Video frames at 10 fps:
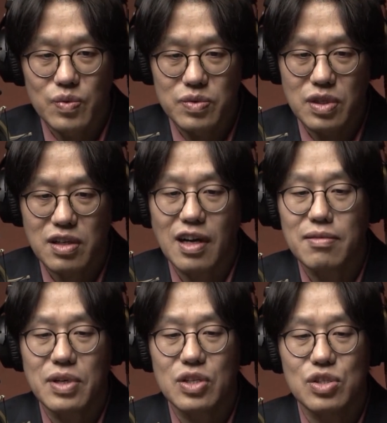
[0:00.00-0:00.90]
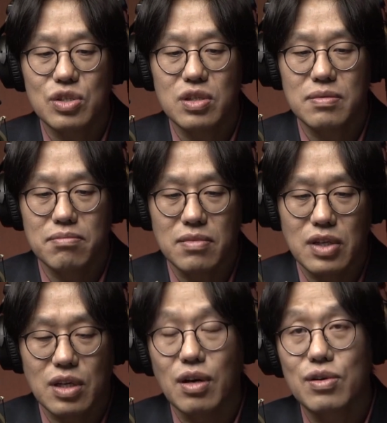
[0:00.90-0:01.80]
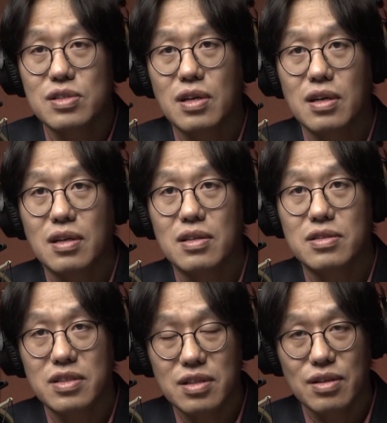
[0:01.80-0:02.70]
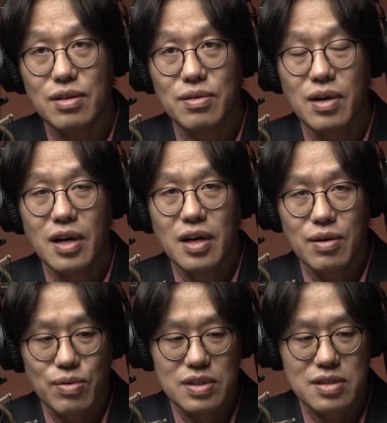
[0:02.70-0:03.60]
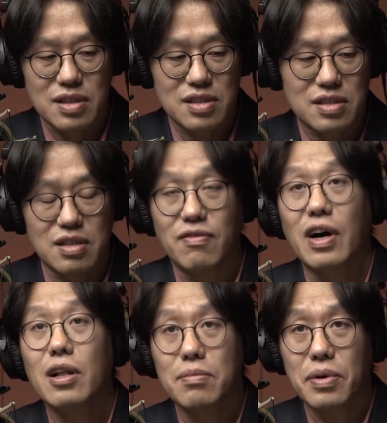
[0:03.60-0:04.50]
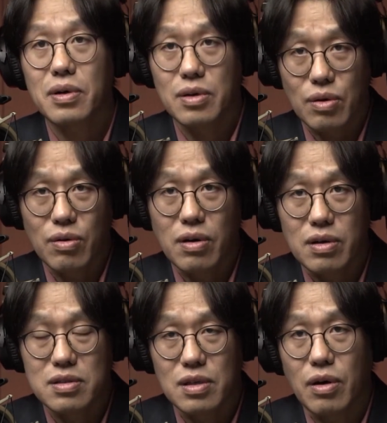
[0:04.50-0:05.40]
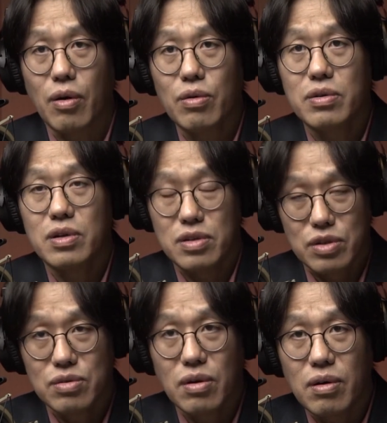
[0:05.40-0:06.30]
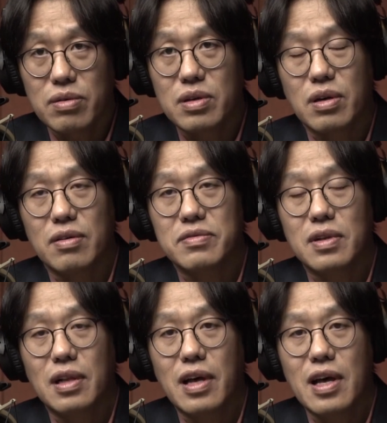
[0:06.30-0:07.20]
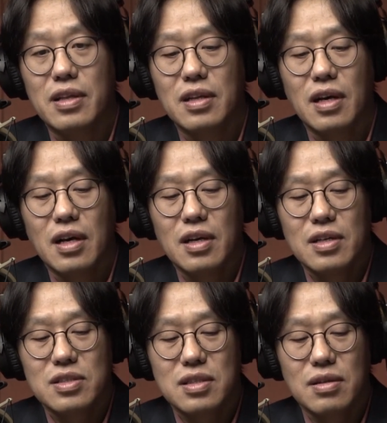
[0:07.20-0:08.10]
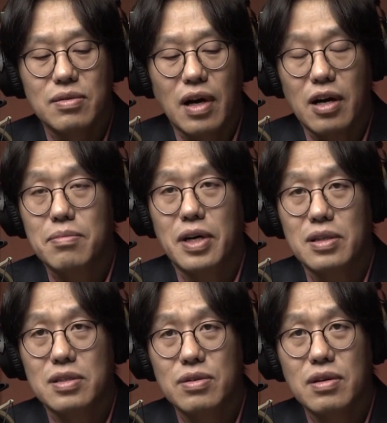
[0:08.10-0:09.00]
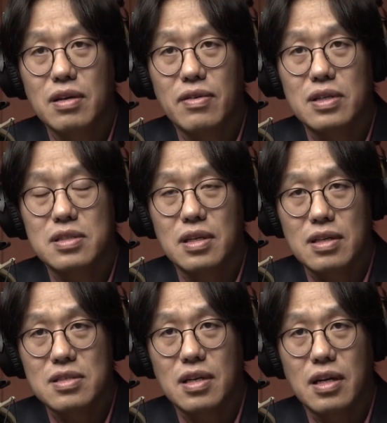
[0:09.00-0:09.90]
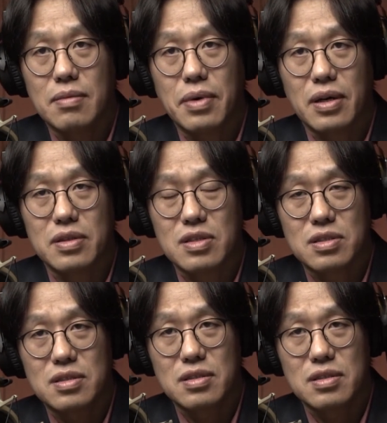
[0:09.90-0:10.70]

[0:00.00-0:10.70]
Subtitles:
the government should negotiate a deal with this developer or the new owner of the land. So how about you give us an insight about this